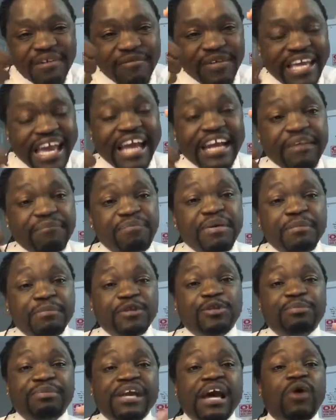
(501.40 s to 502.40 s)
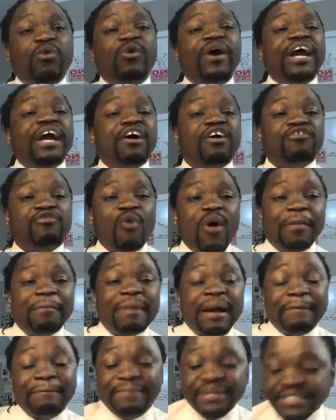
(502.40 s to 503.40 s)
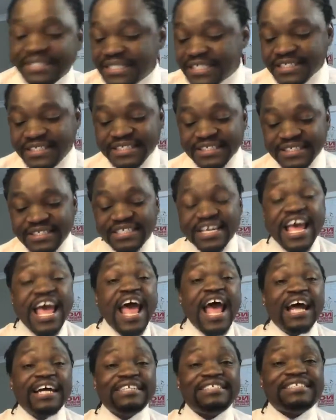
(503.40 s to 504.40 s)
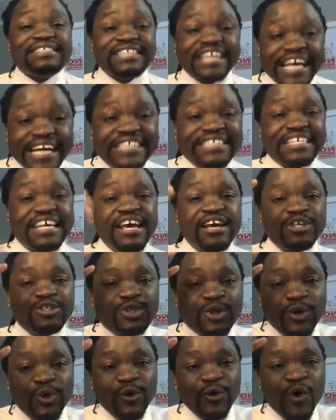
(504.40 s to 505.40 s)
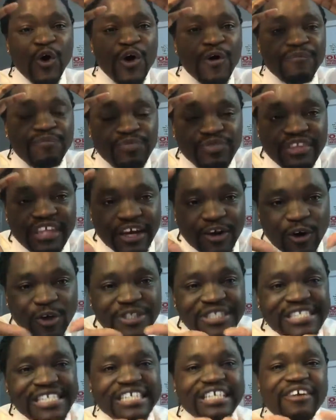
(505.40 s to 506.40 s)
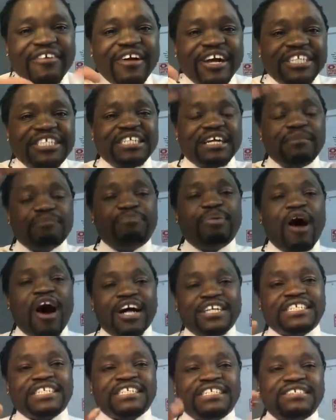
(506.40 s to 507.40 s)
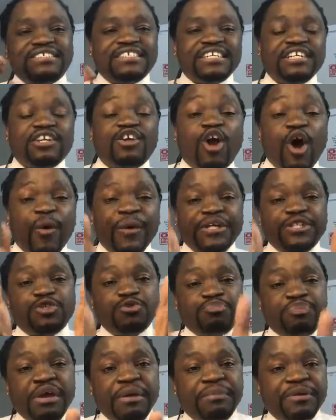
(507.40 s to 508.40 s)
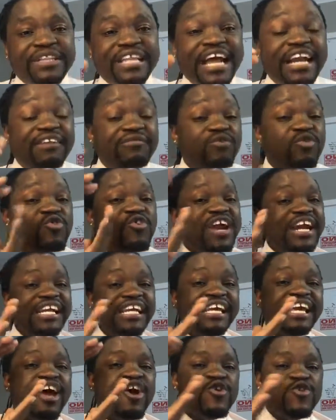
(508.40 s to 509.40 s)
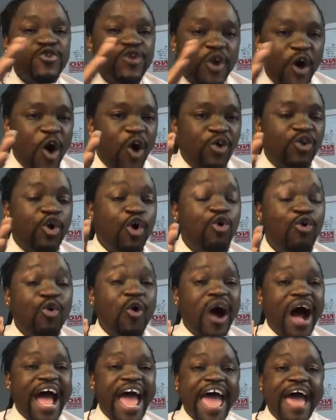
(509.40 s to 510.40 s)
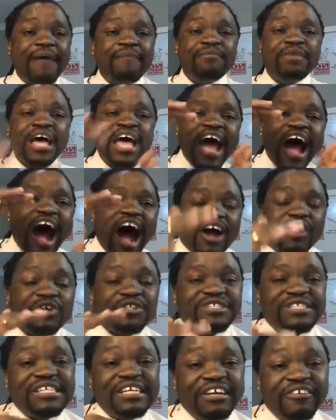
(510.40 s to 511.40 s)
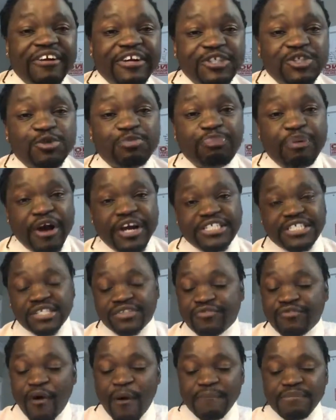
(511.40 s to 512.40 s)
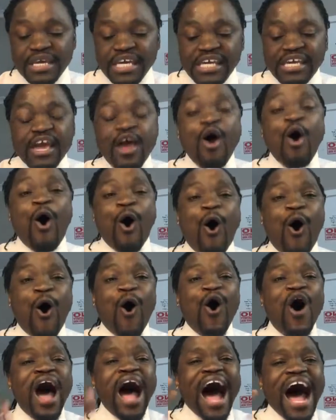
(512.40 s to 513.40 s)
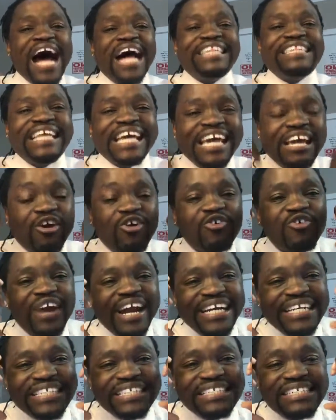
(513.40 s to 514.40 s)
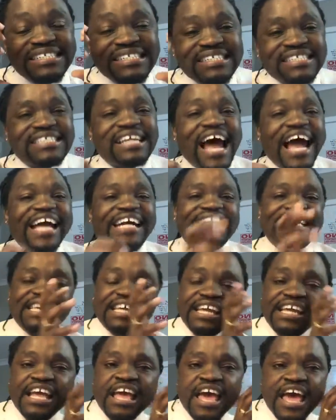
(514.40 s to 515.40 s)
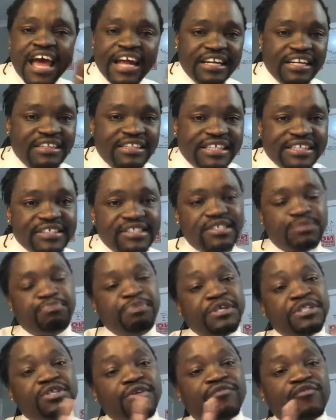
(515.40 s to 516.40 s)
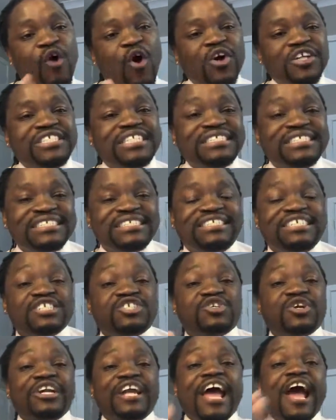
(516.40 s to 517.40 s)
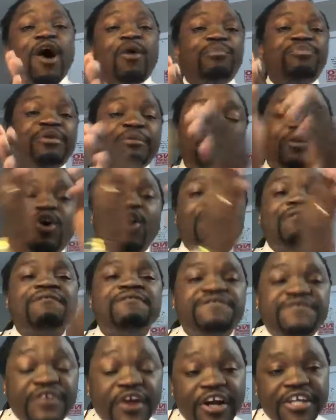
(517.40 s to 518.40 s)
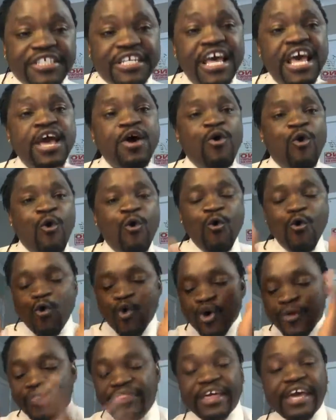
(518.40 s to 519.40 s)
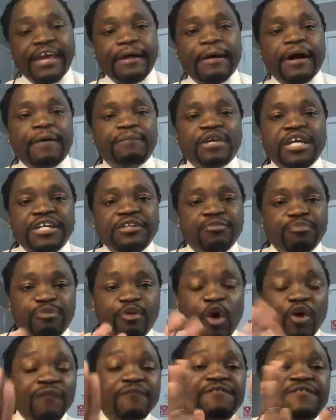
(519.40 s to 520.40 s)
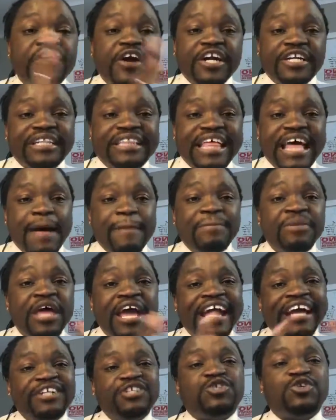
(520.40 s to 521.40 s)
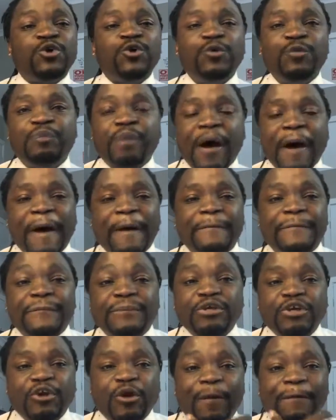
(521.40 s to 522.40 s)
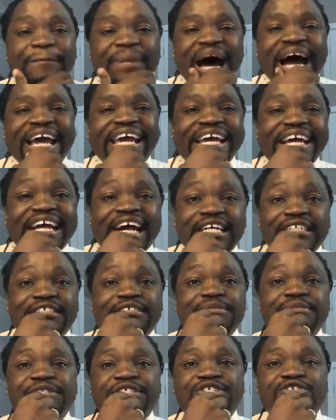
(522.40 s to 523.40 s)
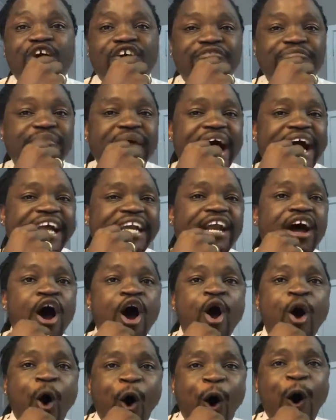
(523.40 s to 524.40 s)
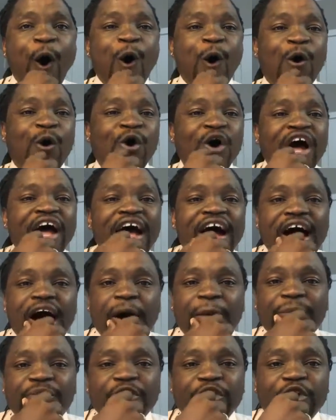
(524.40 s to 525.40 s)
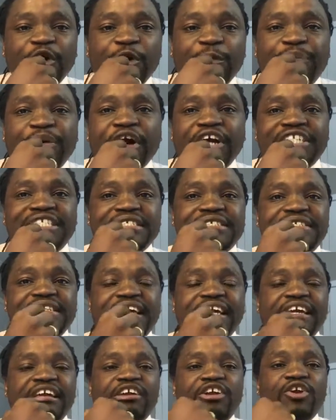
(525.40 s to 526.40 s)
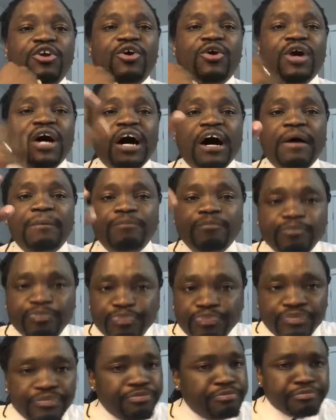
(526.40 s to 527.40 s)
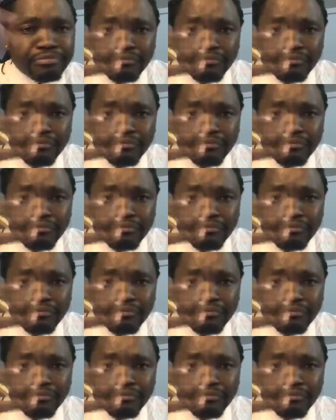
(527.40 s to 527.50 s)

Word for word: getting people to be aware of what my business is? Is it to the consideration part? Is it going to people that have already known who I am, are considering to purchase from me? Or are they already deciding and this piece of content is just going to help them convert who they, I mean, convert them into, uh, you know, buying customers of mine or, um, you know, purchasing, you know, um,